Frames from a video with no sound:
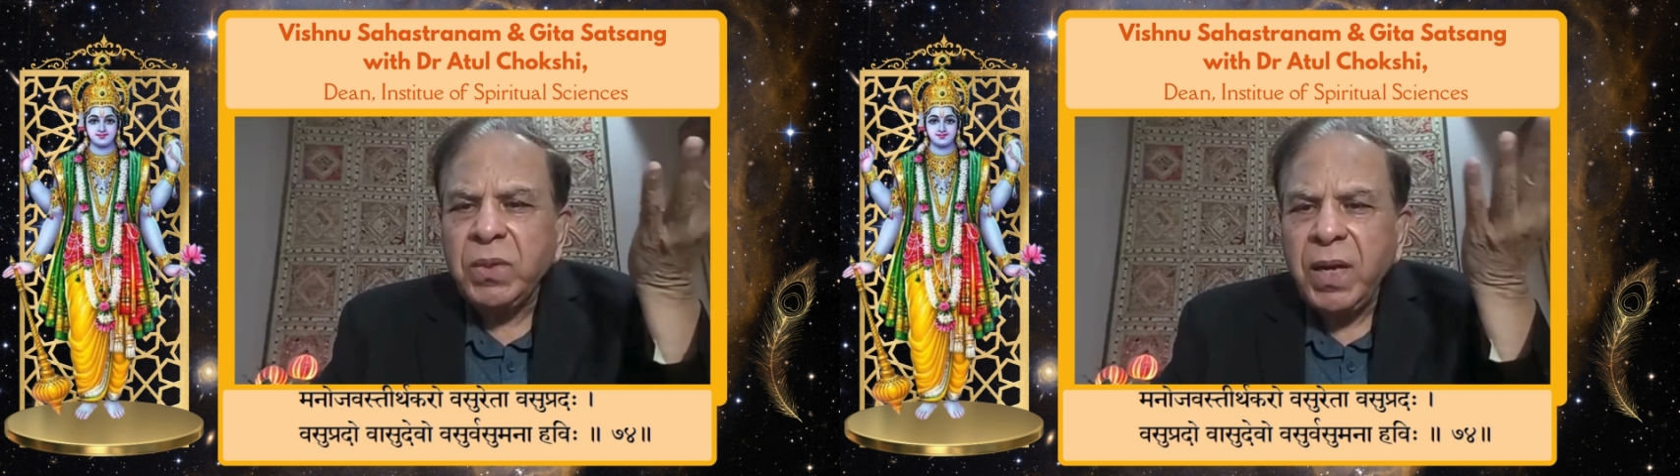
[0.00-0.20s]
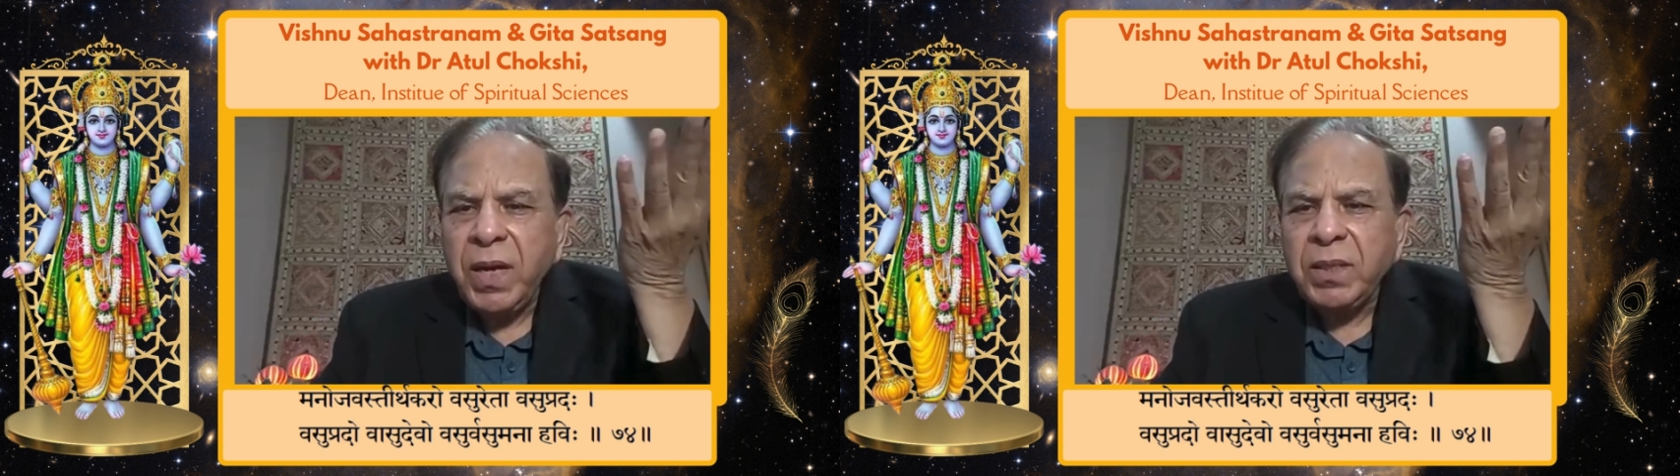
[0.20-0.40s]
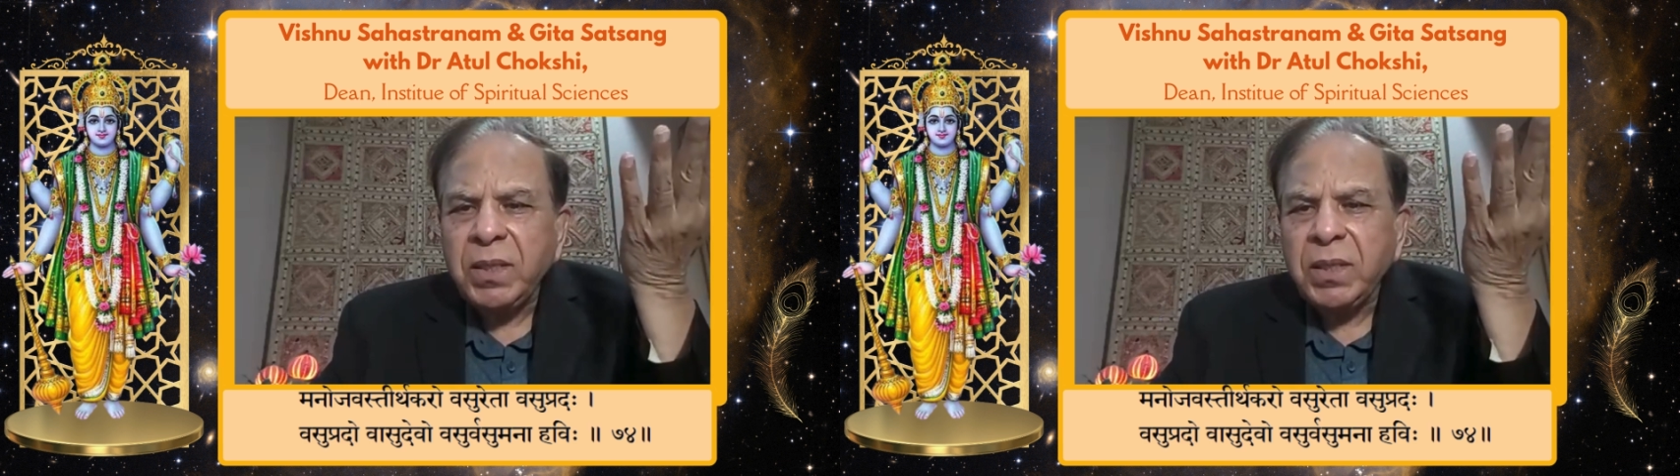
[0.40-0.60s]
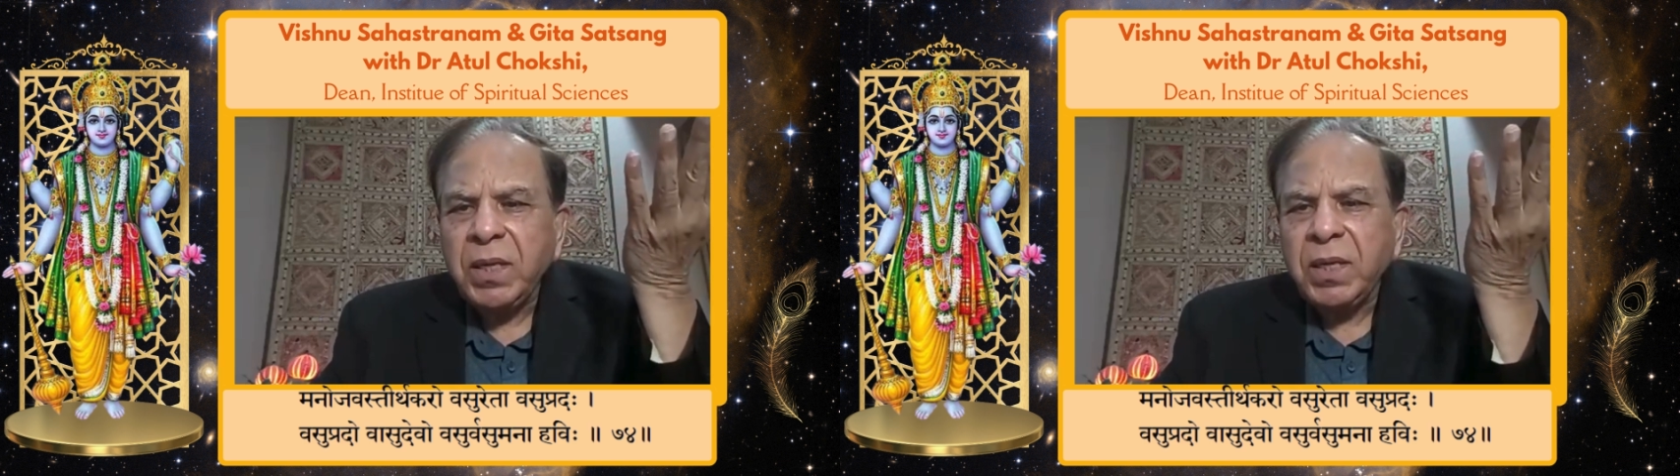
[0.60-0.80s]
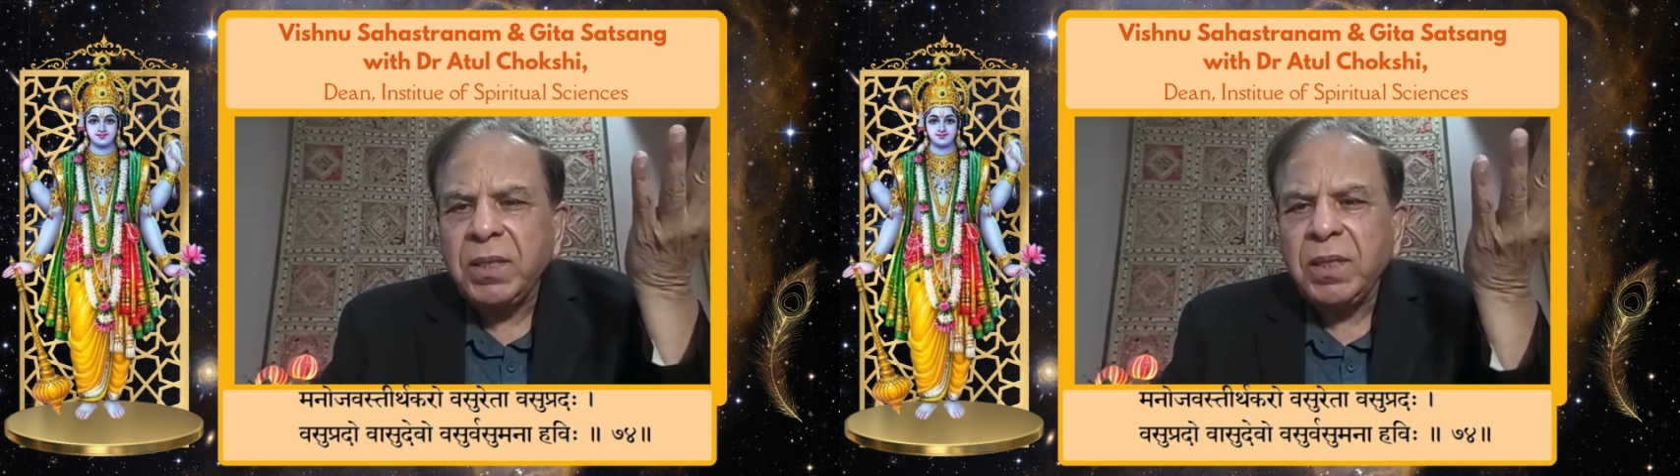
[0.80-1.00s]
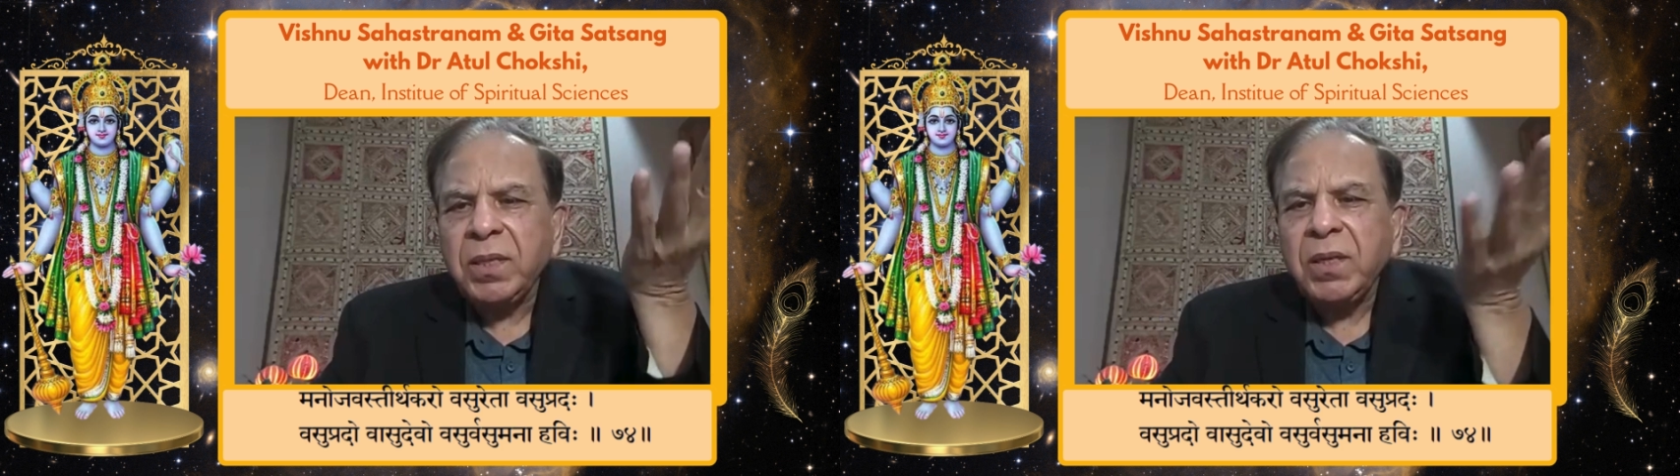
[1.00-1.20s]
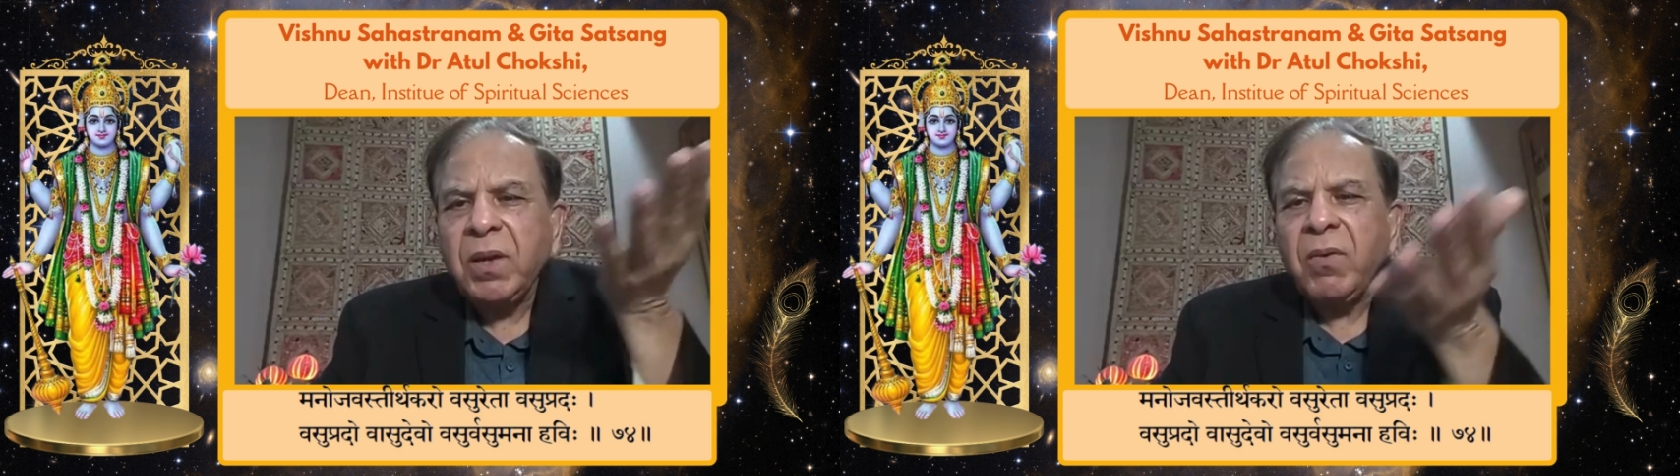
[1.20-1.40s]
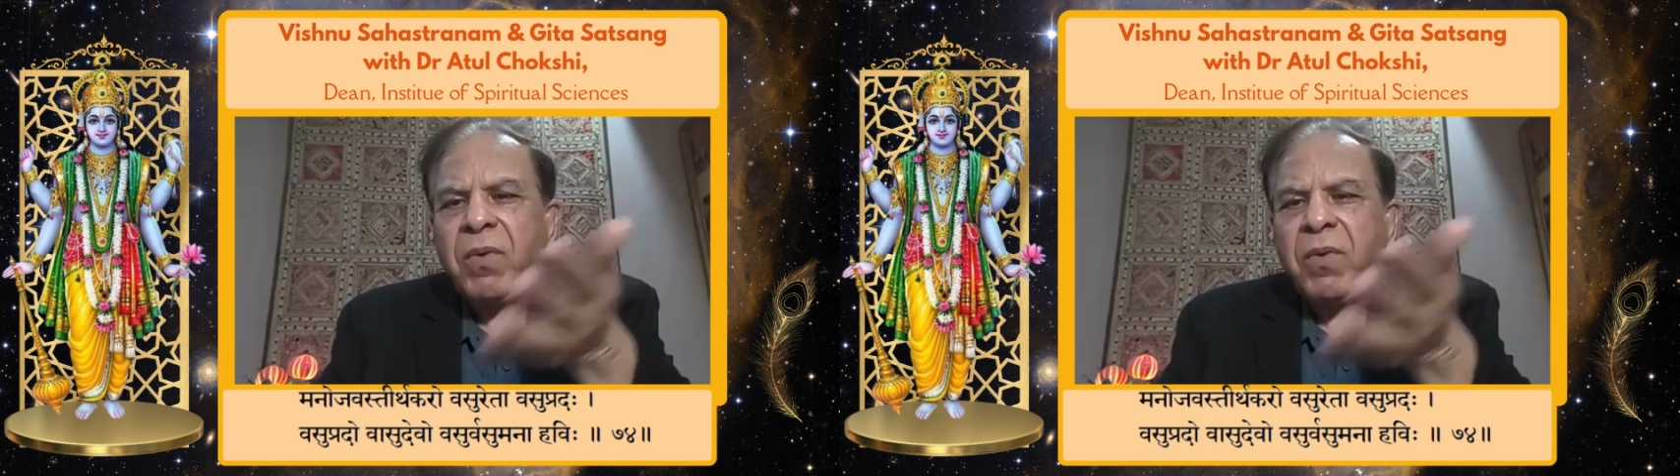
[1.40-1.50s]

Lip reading: that status